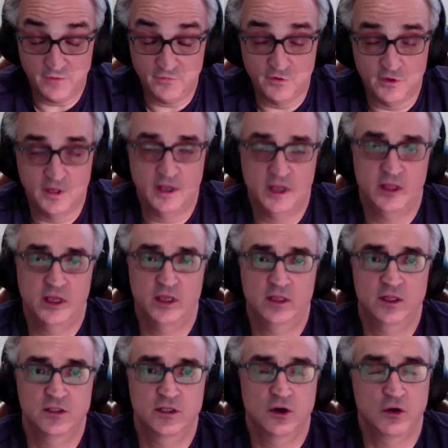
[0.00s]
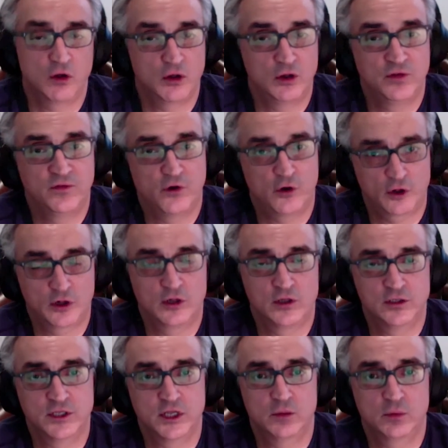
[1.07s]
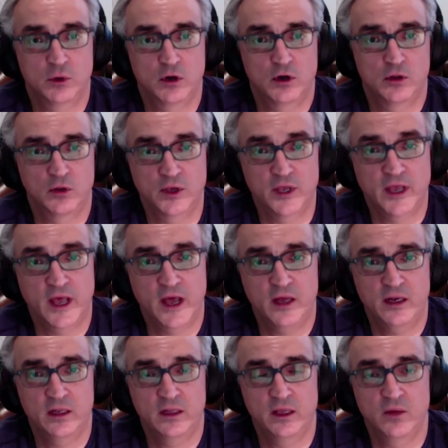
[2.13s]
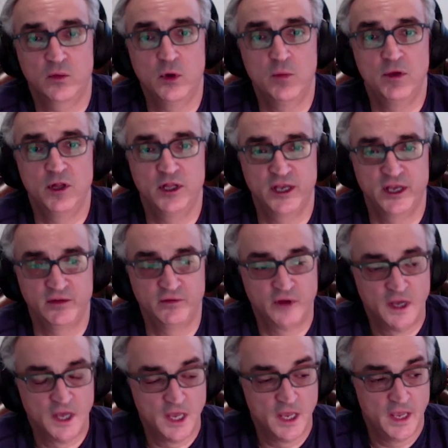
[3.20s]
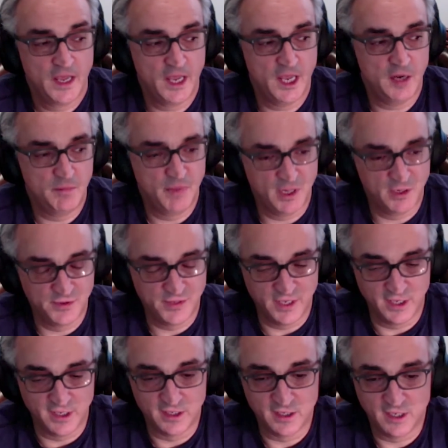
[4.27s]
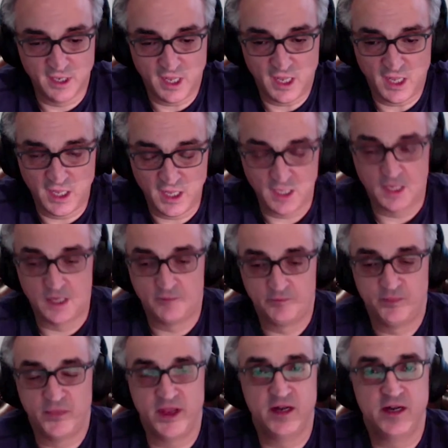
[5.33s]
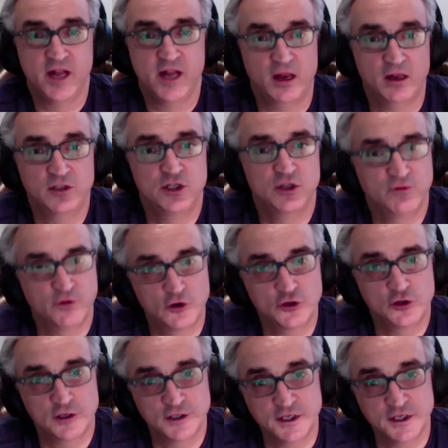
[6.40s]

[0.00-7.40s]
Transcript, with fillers: definitely. I think these are all the verticals that we're looking at. I think we believe in building uh, intelligent virtual